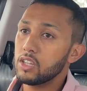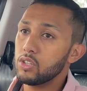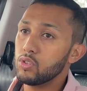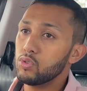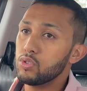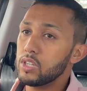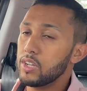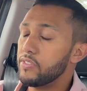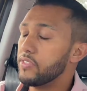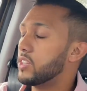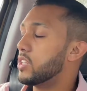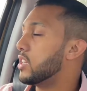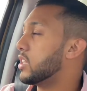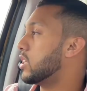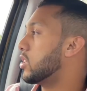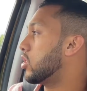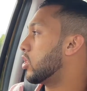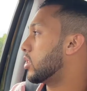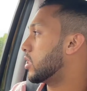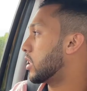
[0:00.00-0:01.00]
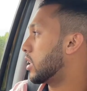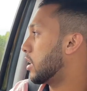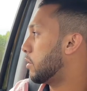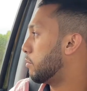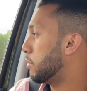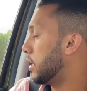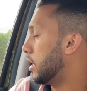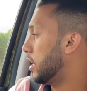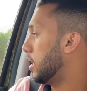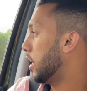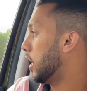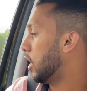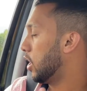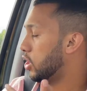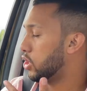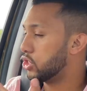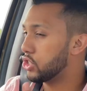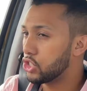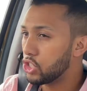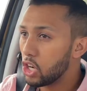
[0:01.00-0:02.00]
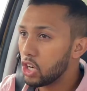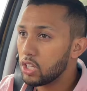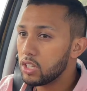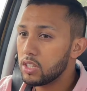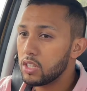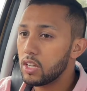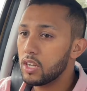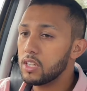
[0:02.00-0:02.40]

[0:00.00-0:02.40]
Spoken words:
you're definitely not going to be shocked.